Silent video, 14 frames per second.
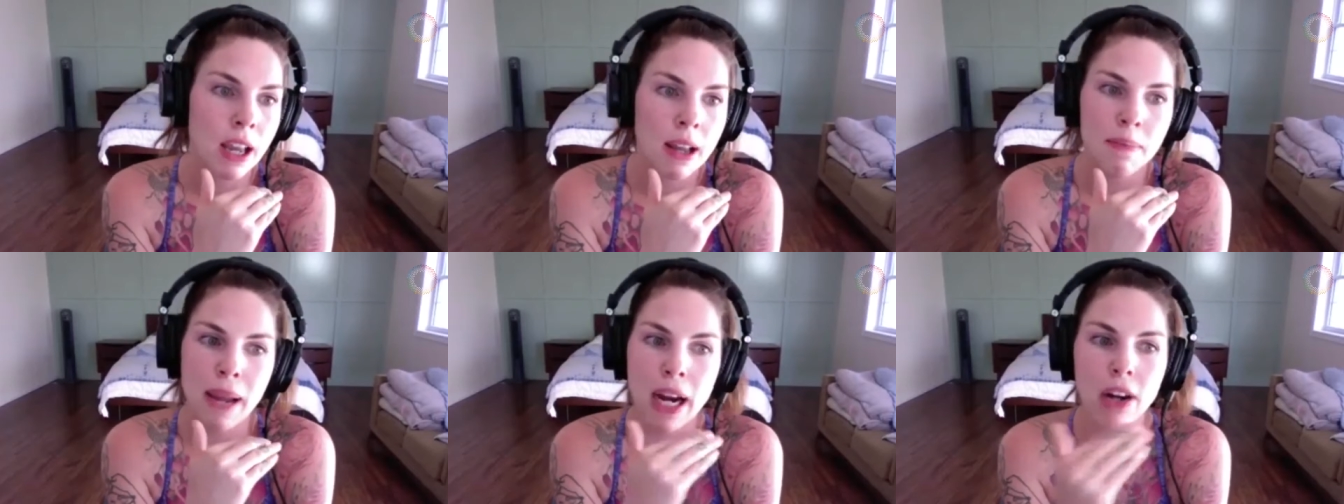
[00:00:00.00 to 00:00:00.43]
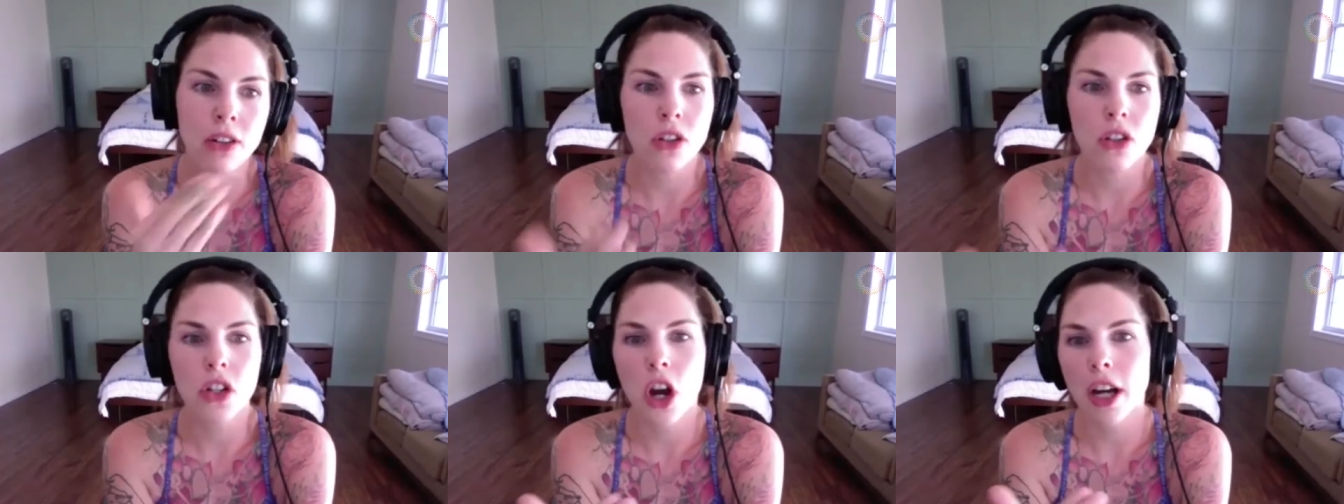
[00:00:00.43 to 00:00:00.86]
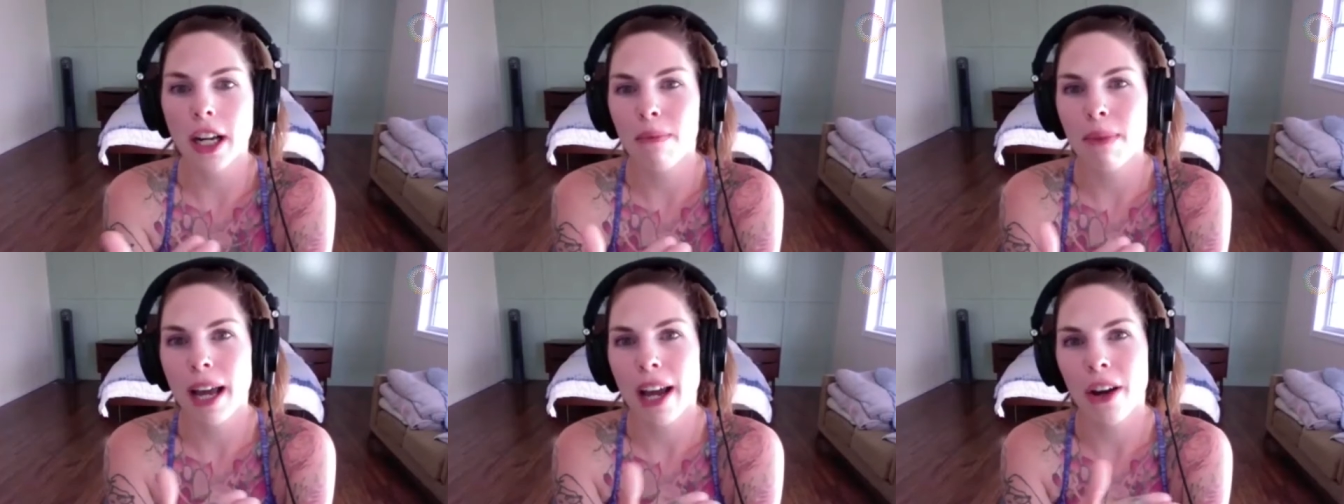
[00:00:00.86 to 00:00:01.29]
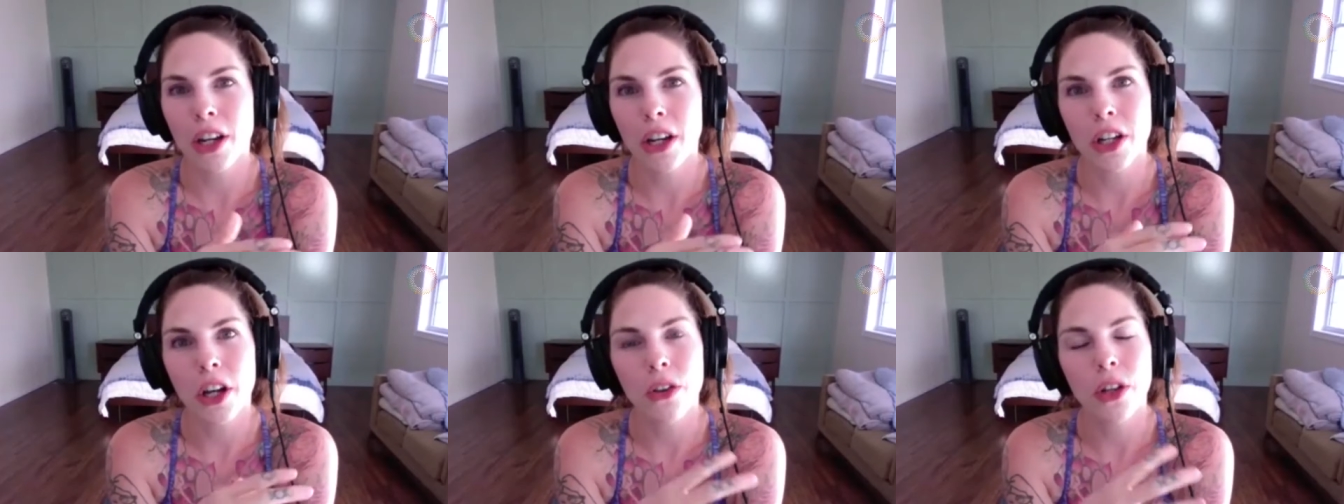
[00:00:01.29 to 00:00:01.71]
Parents talk about,
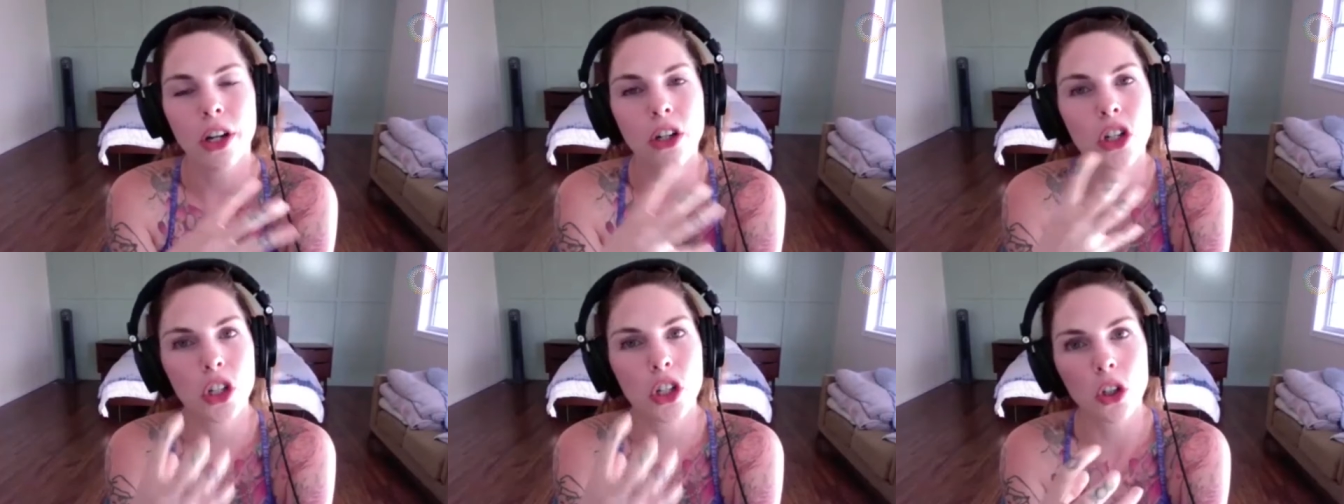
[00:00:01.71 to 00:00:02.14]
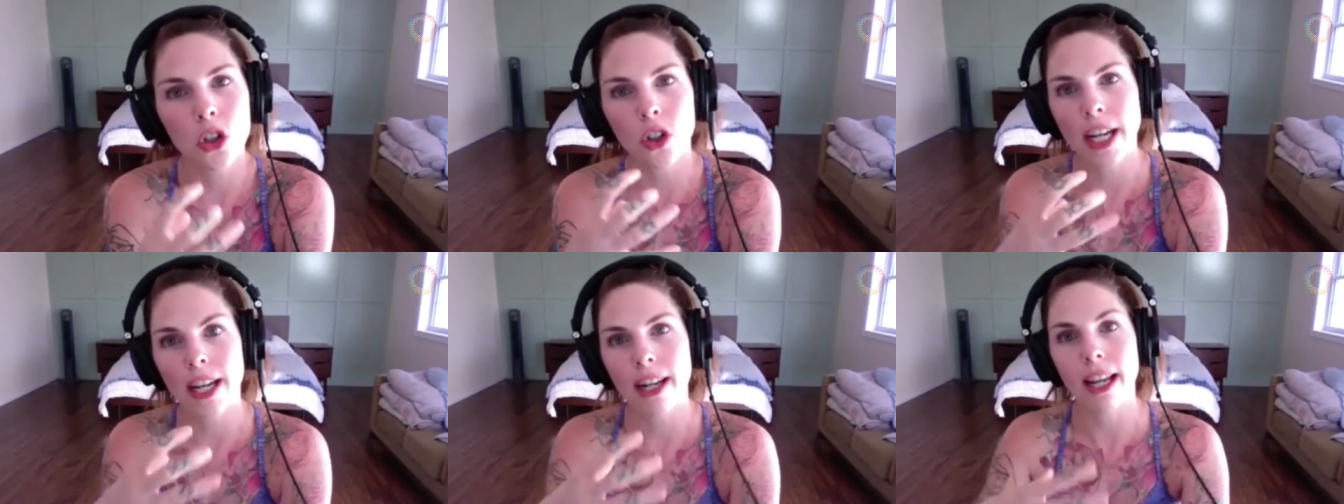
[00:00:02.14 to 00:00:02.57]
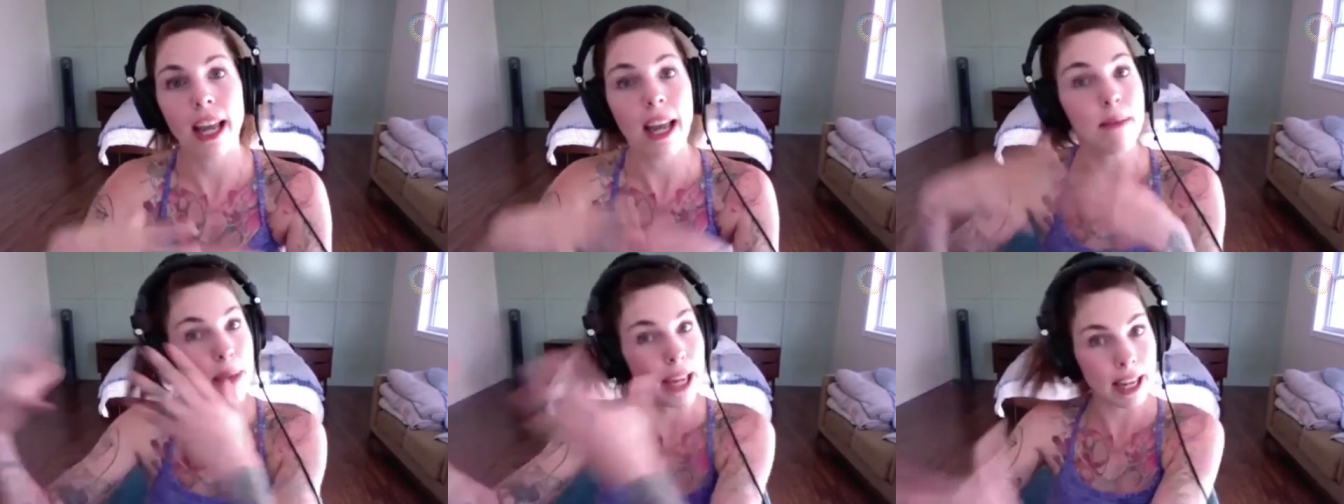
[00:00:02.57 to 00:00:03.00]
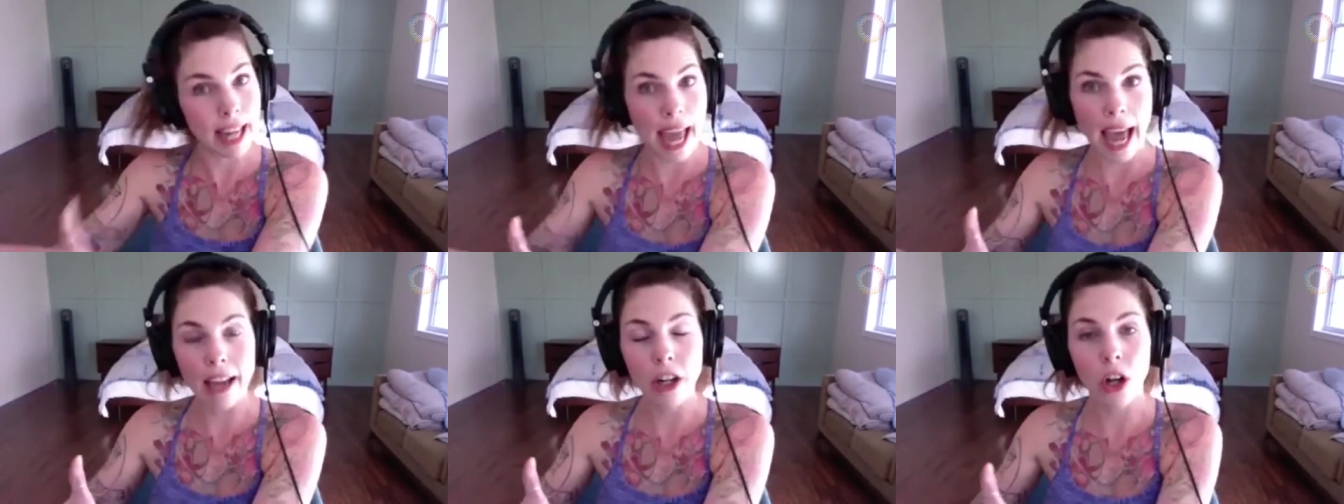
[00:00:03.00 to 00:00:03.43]
their children being
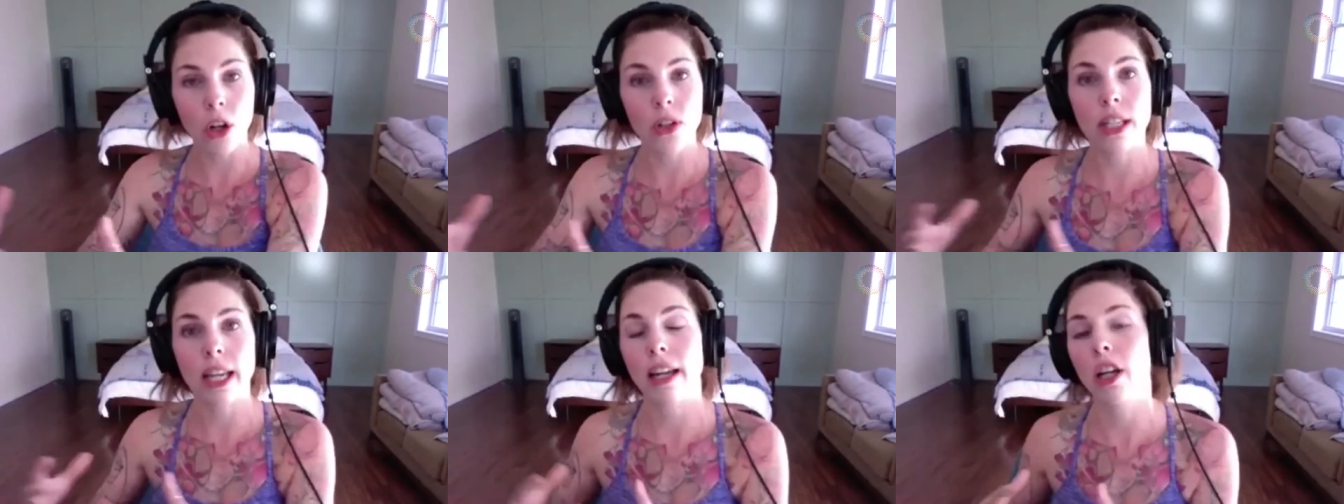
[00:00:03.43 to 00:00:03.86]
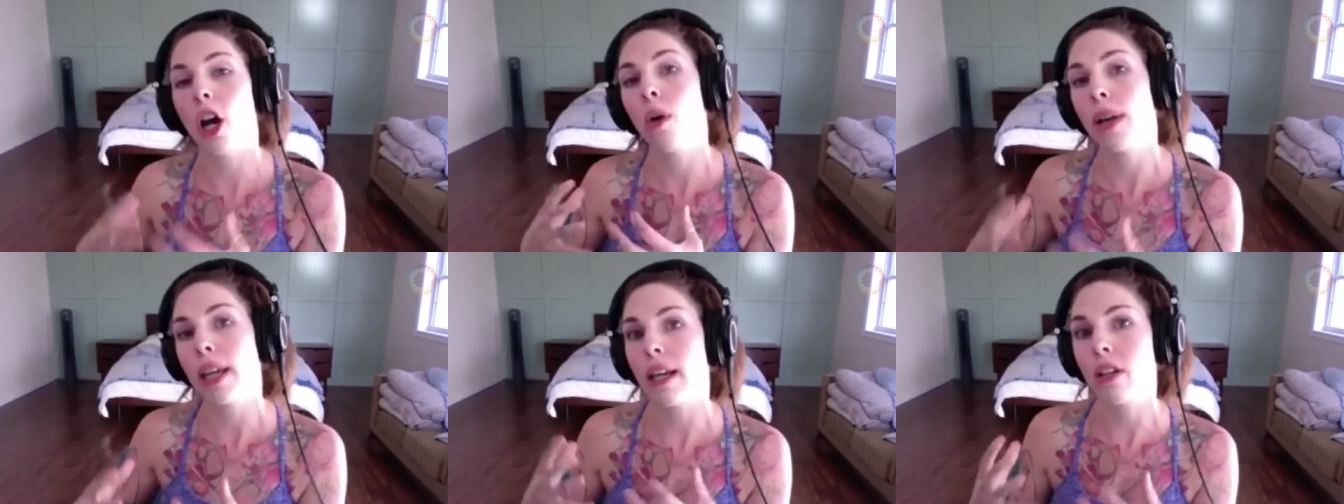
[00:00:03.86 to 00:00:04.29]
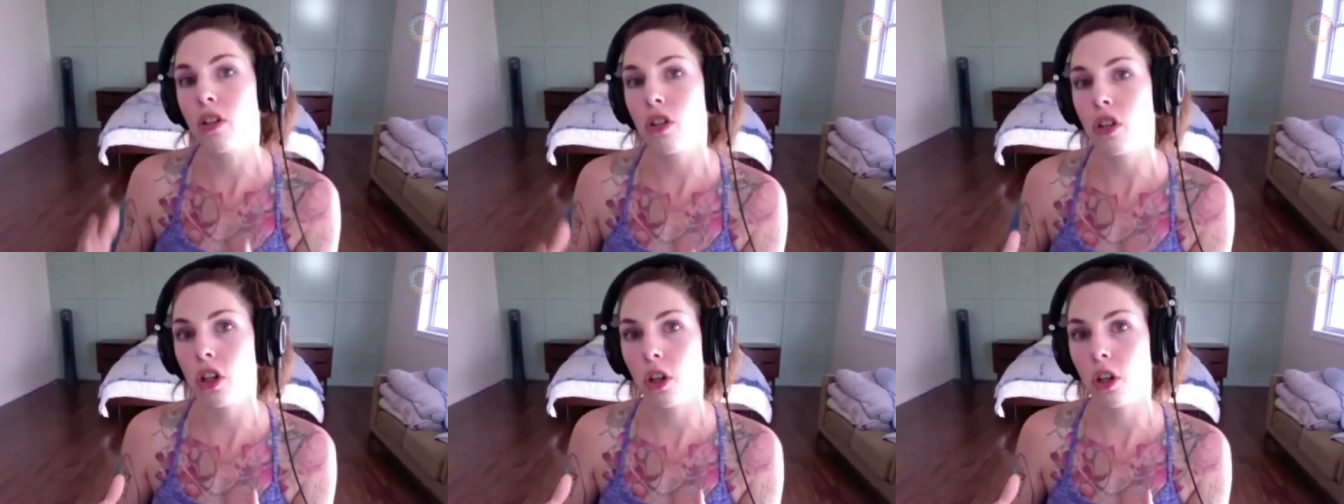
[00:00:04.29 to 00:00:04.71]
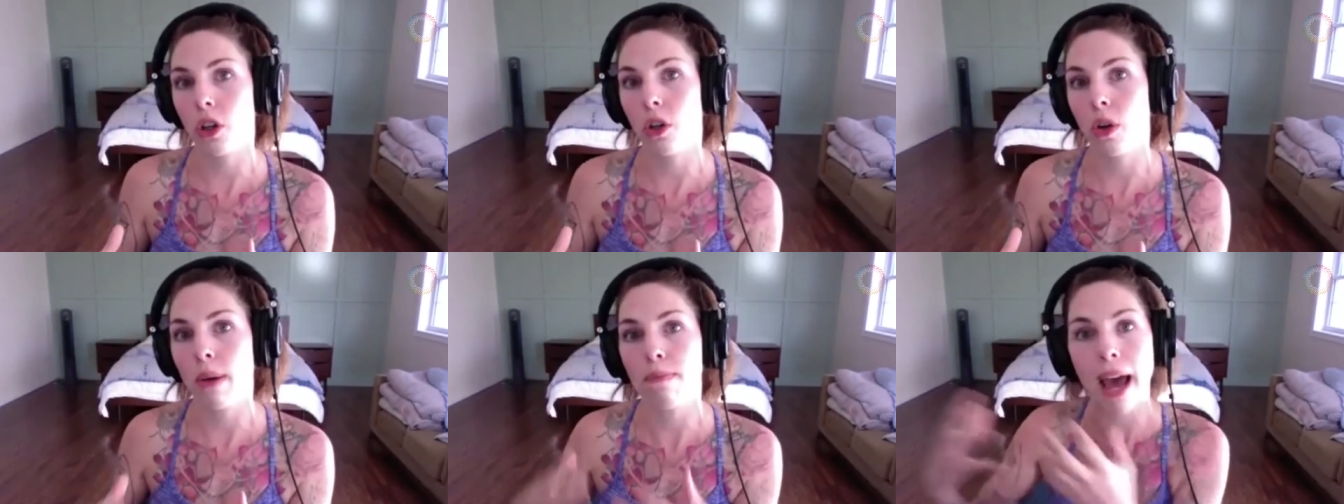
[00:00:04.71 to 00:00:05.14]
adults and going
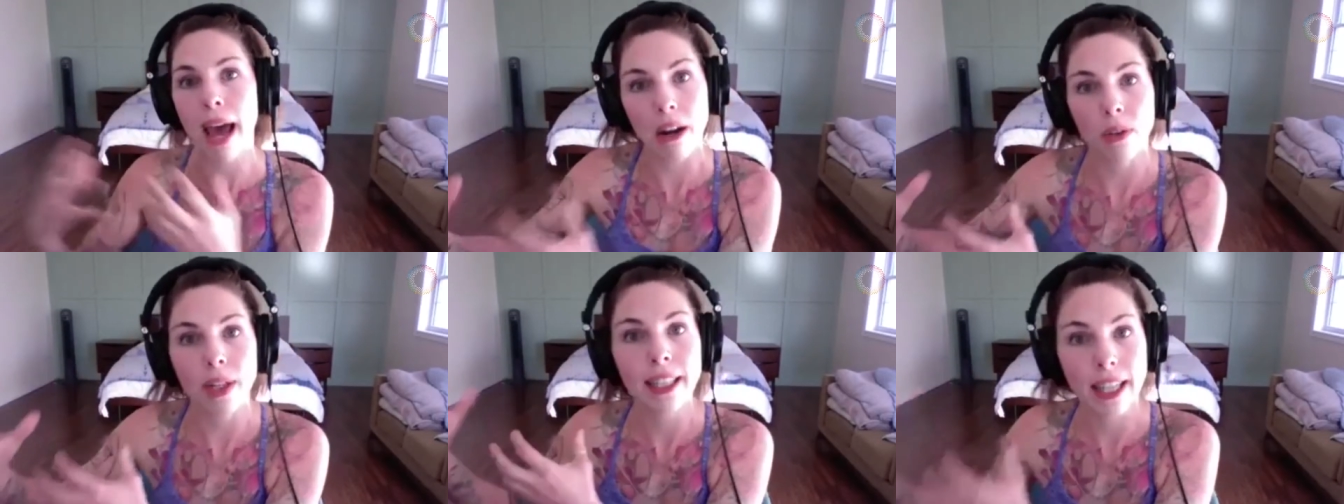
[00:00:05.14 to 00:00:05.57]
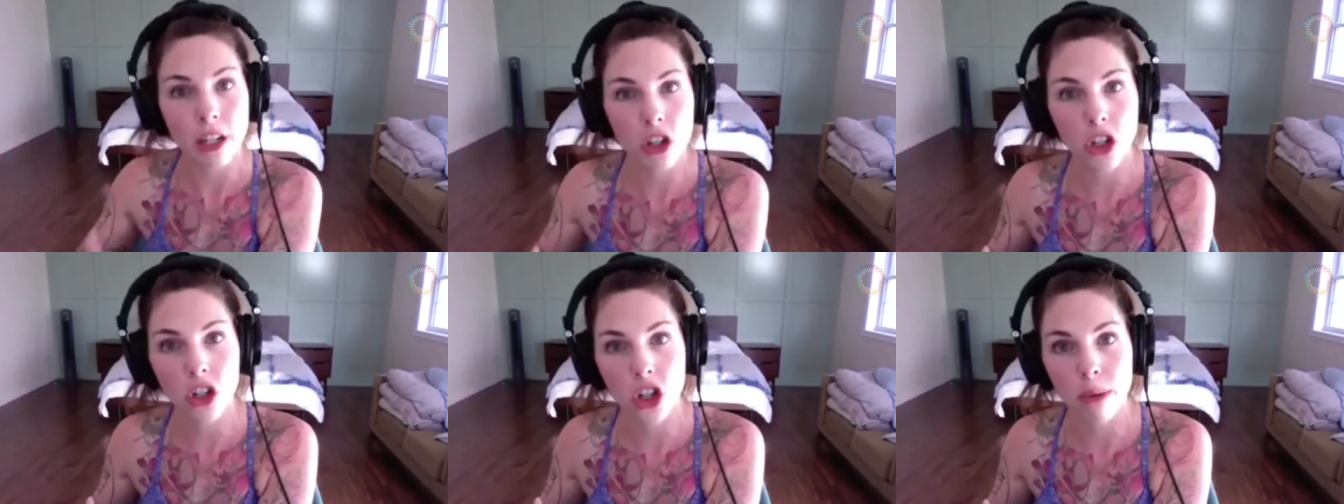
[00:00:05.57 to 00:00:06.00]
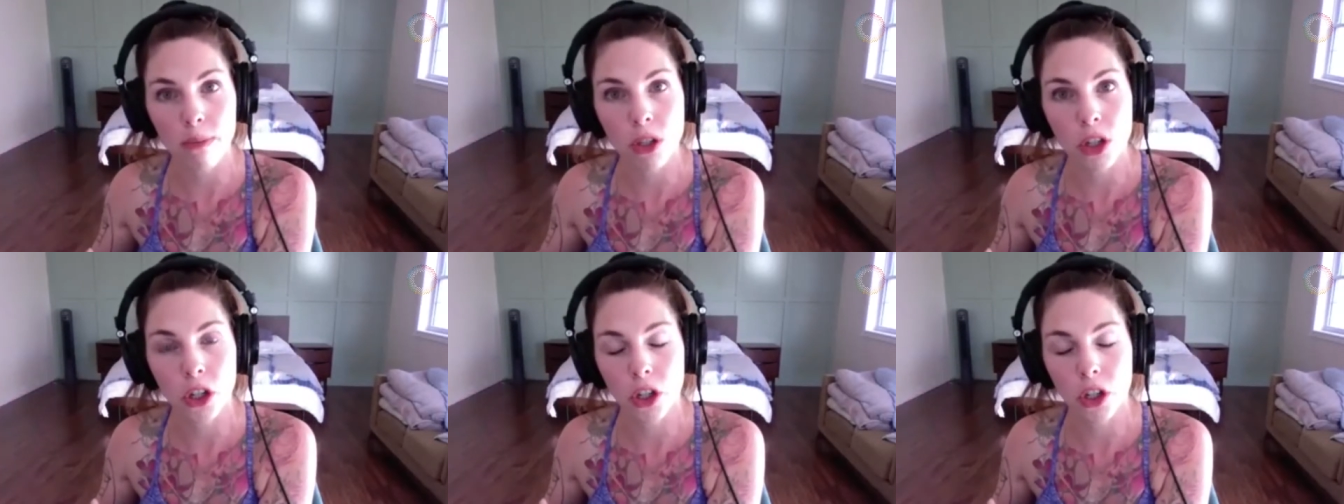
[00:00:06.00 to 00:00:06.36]
into bad relationships,